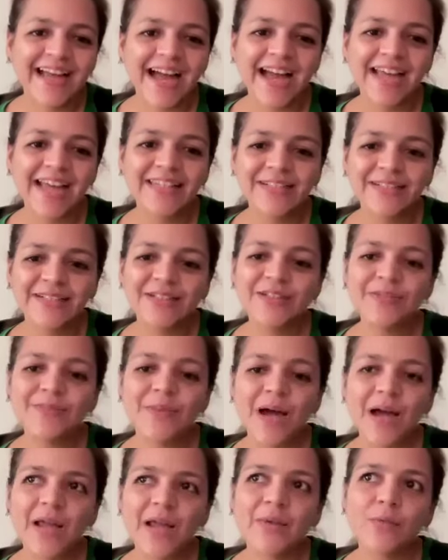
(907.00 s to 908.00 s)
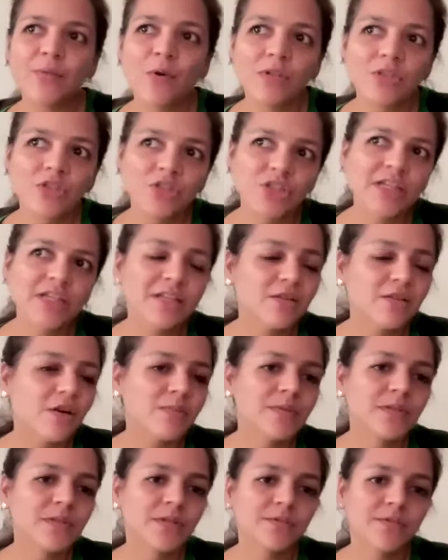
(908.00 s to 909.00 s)
I learn by watching and
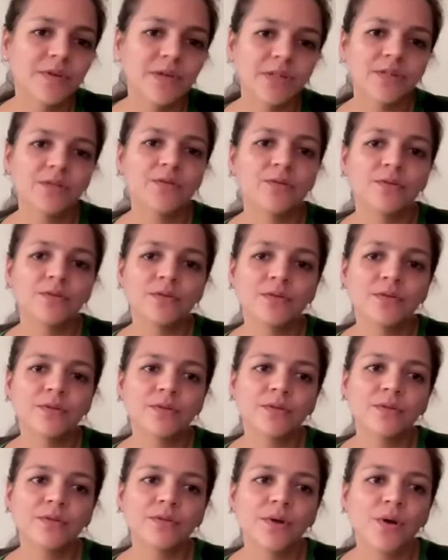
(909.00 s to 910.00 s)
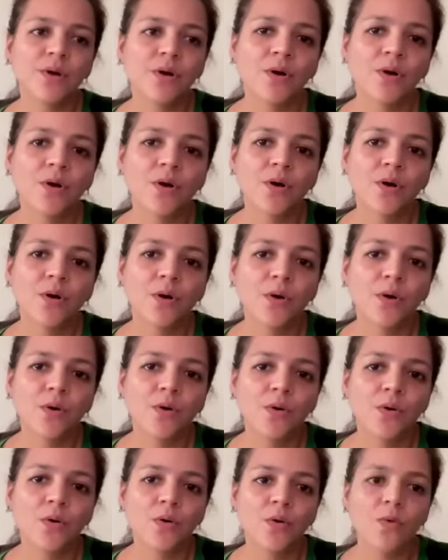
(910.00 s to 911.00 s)
observing those
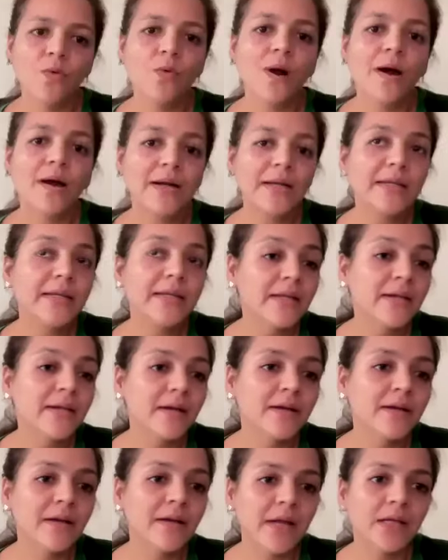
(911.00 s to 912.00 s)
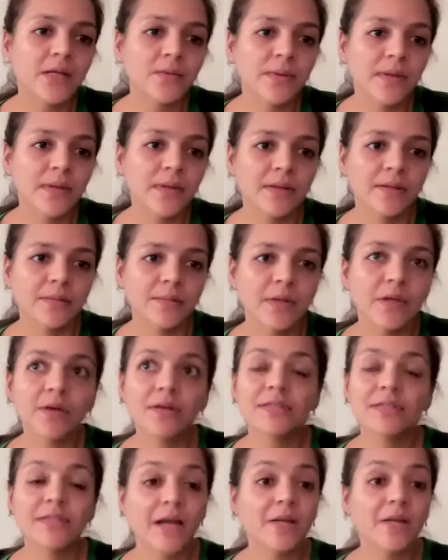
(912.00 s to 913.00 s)
who are leading a right way,
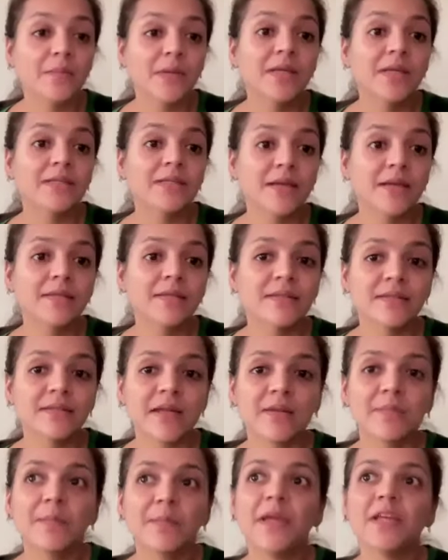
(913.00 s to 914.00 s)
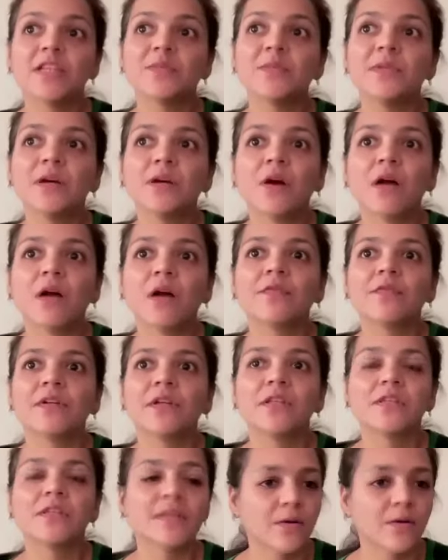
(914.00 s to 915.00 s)
because that makes sense. That makes me a
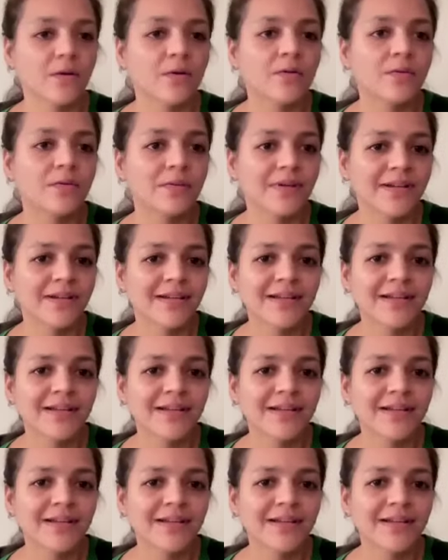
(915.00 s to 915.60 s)
confidence that, oh,